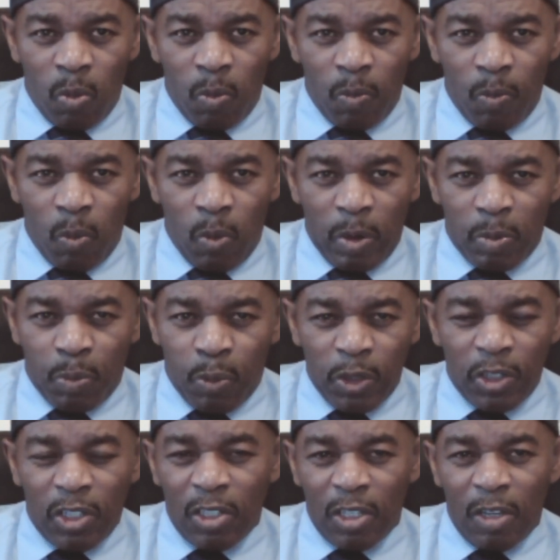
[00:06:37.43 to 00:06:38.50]
what
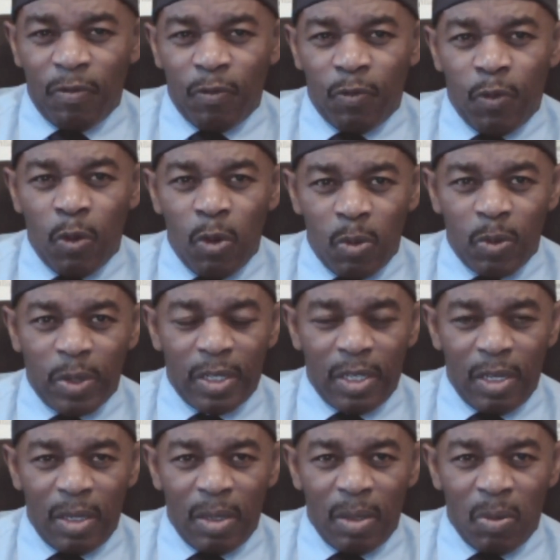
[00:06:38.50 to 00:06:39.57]
pushes us forward,
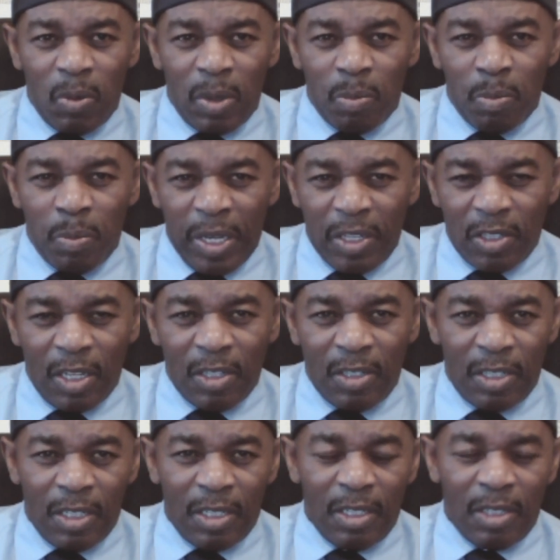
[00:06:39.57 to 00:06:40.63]
what makes
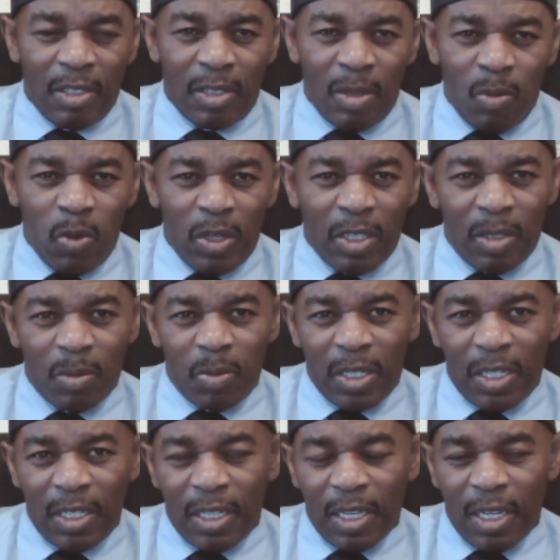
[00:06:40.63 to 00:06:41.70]
us someone to
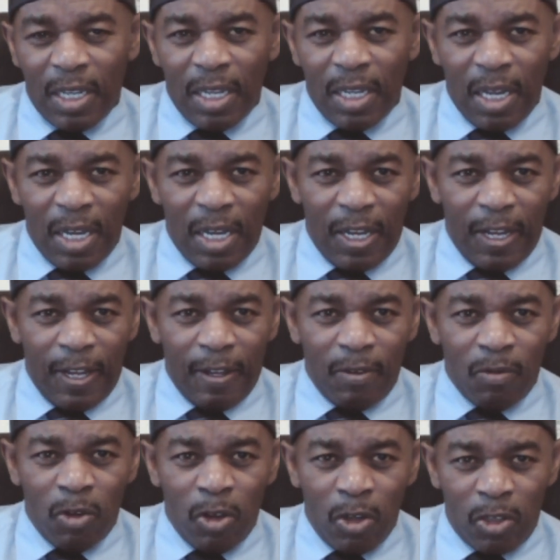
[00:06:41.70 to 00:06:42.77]
be
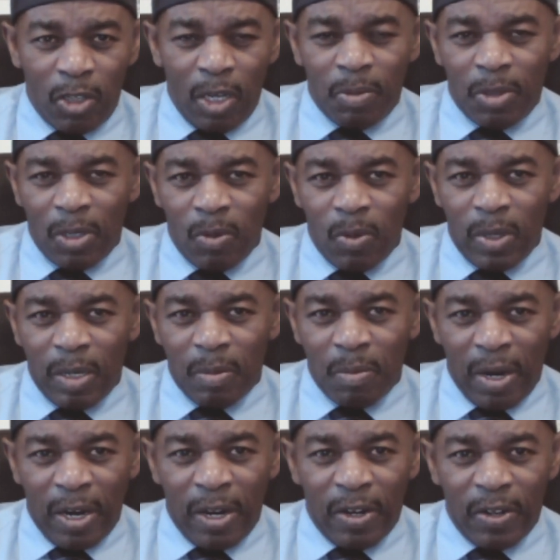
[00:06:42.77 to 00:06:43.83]
looked up to and
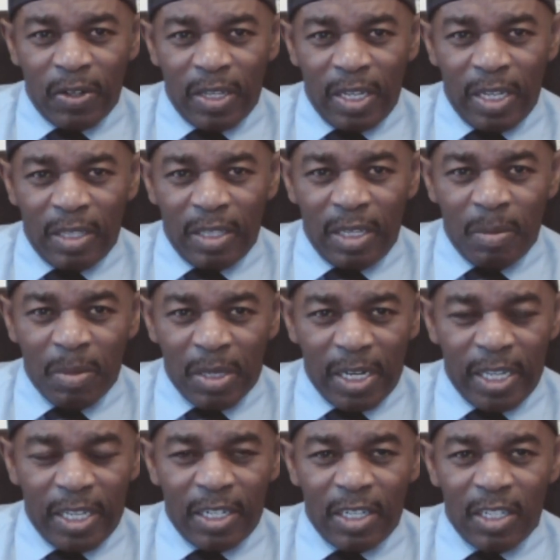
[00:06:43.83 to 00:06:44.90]
admired and
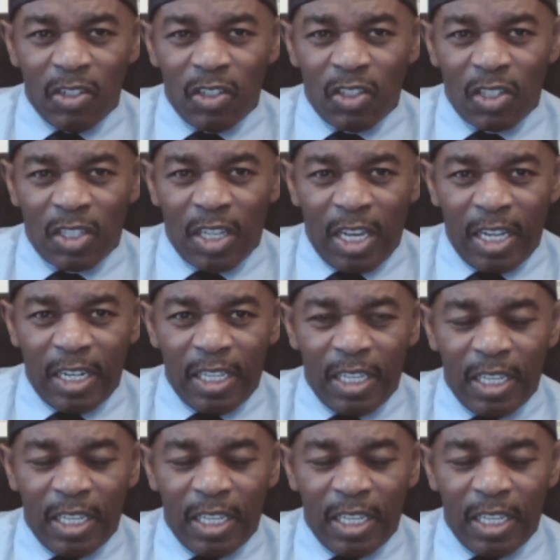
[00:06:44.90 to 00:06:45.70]
emulated in the society